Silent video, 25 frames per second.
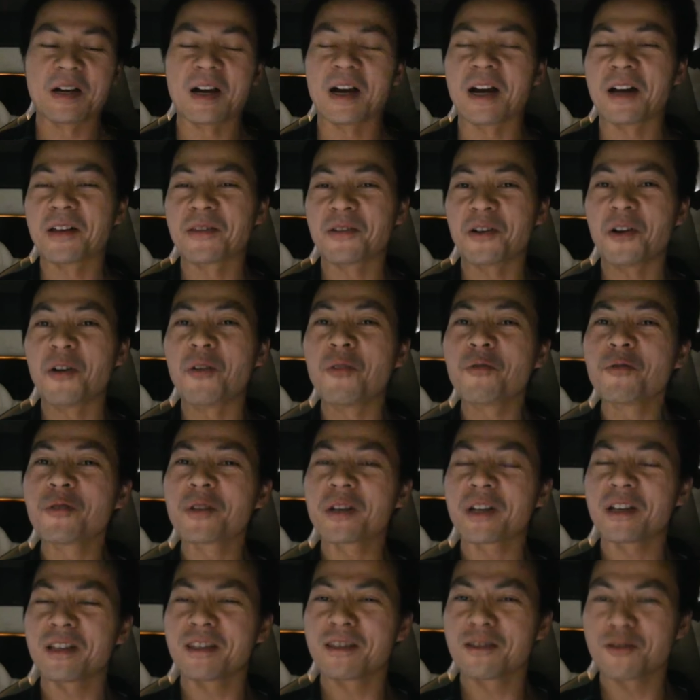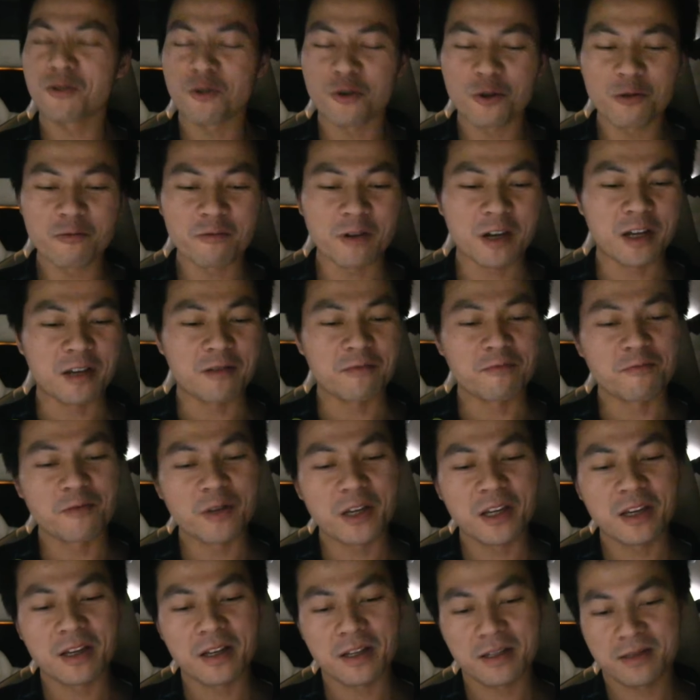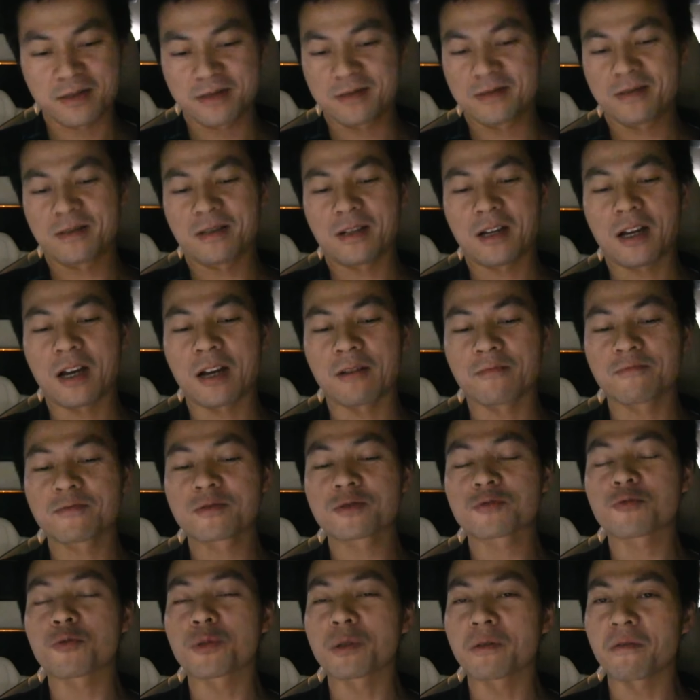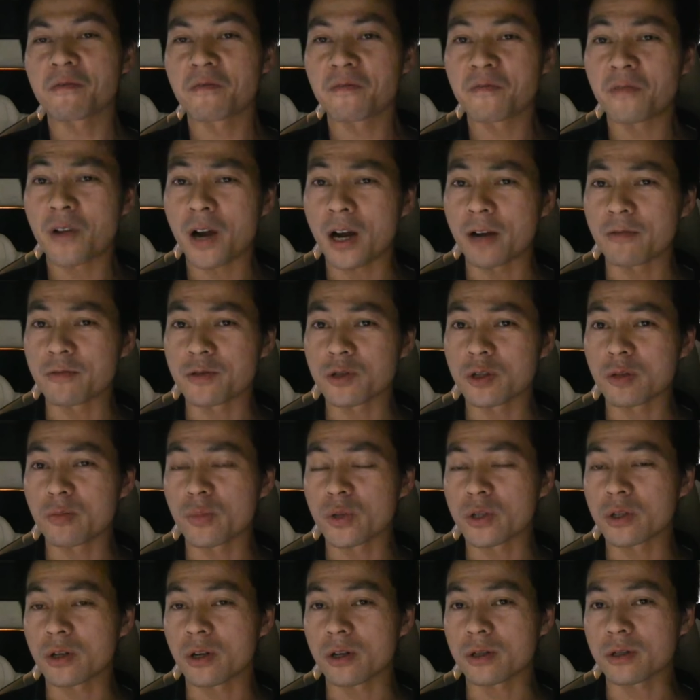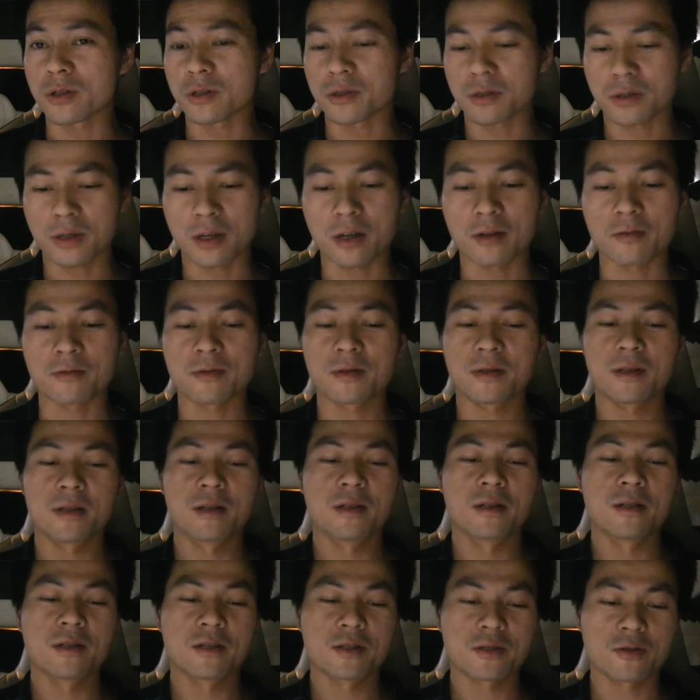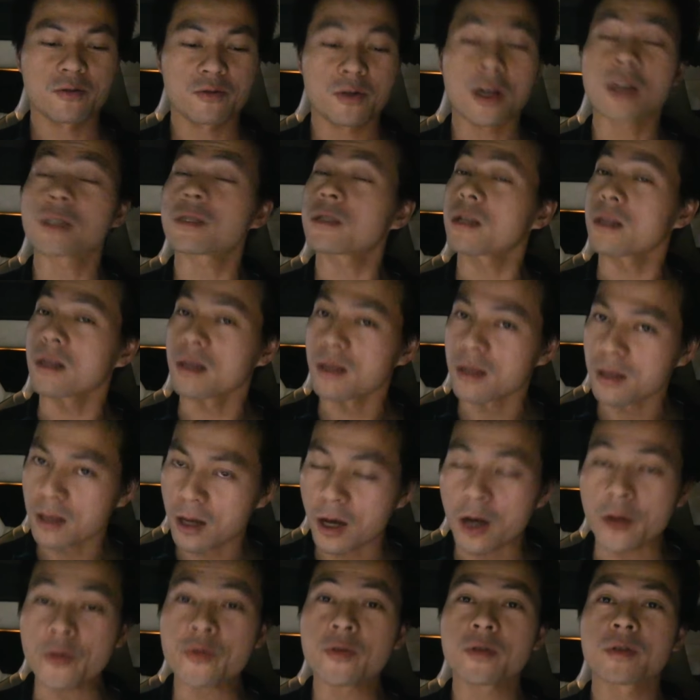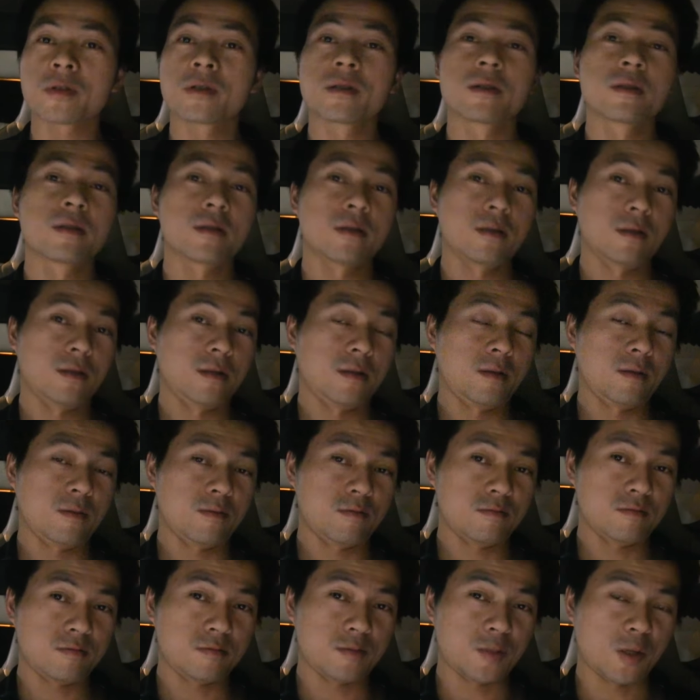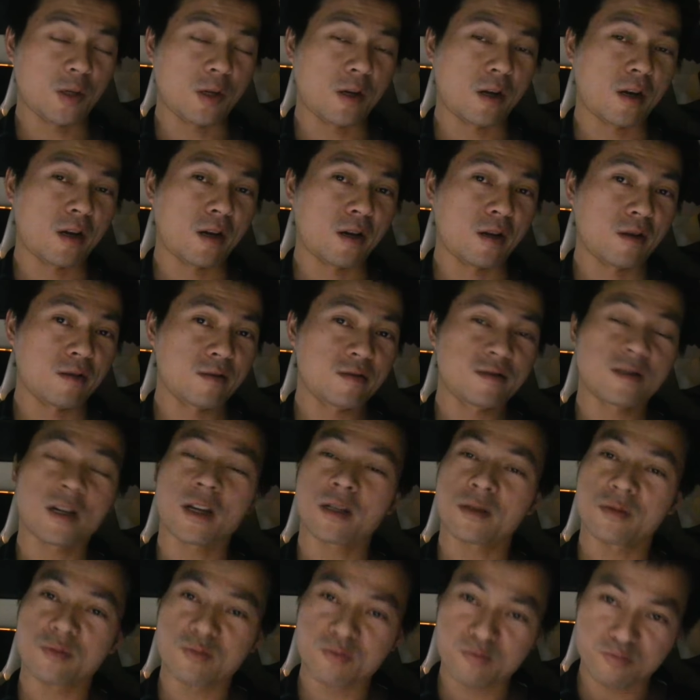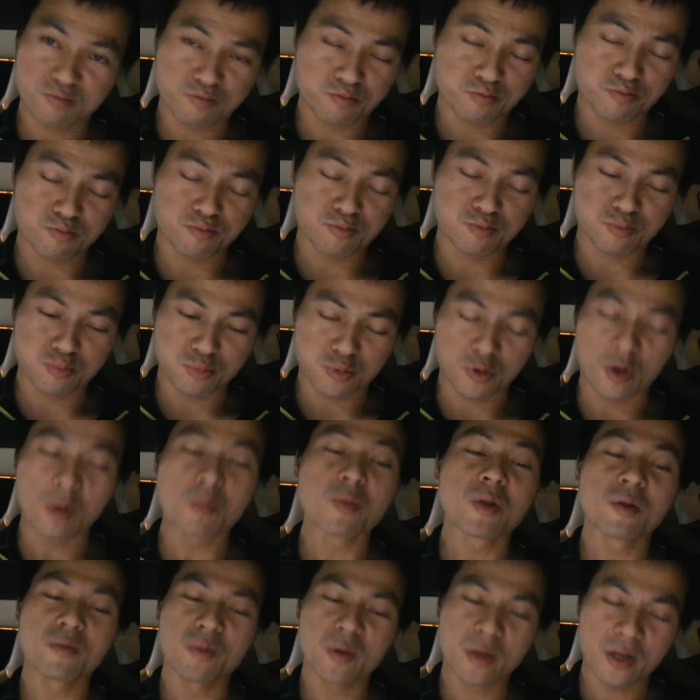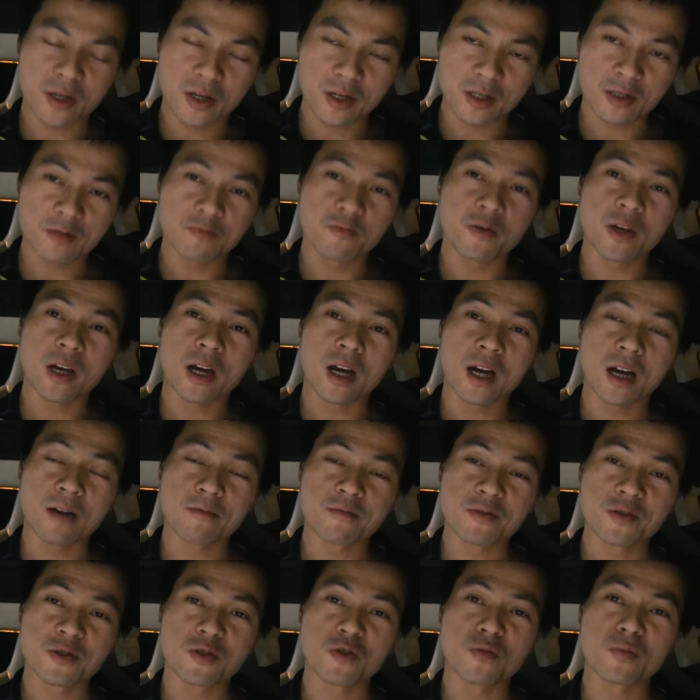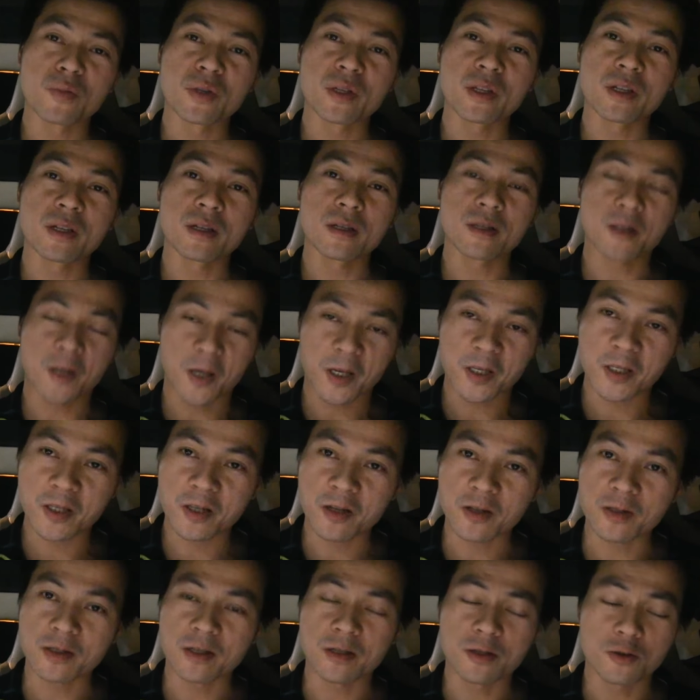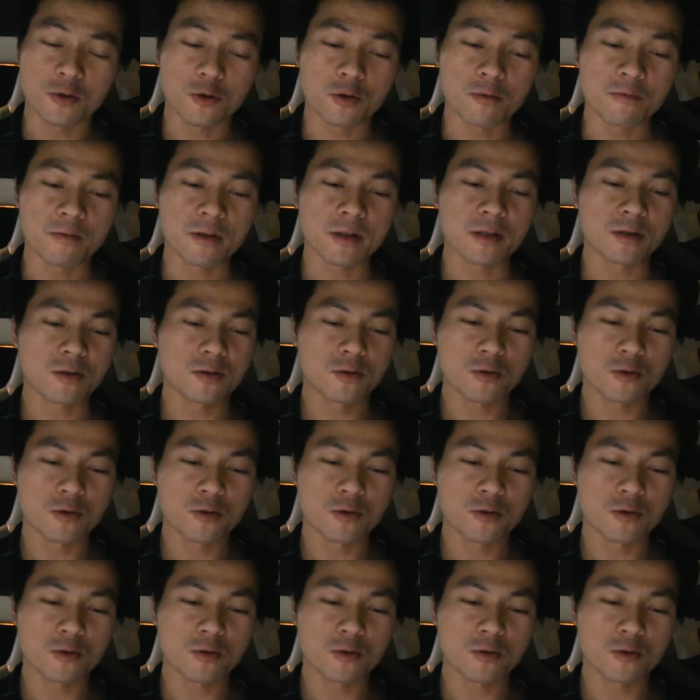And only in Norway, we have twenty-five superchargers now. So that's a lot. And that's probably because we have so many Teslas in Norway.